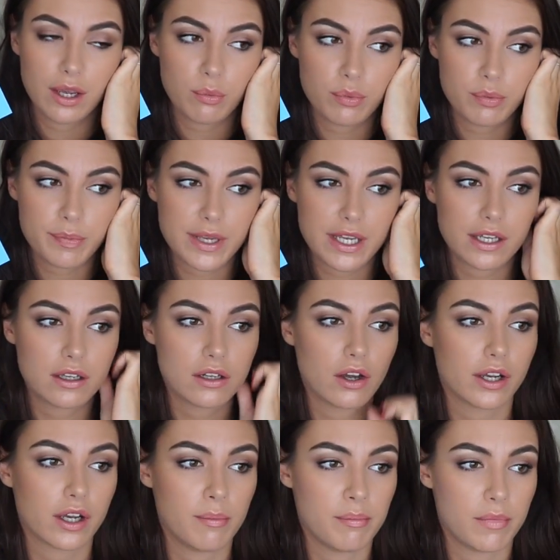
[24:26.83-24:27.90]
It would be
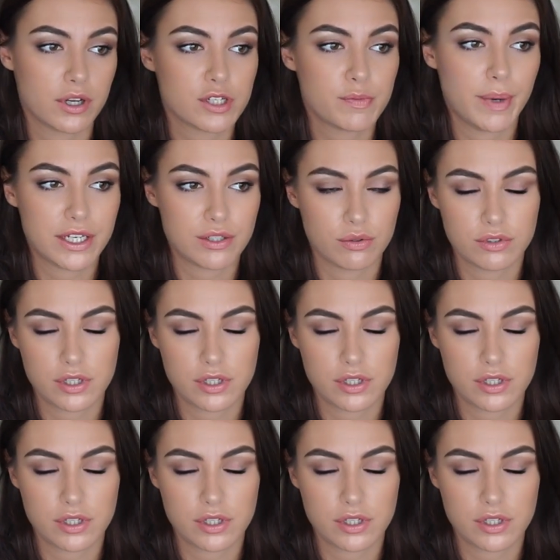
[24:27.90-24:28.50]
like a much better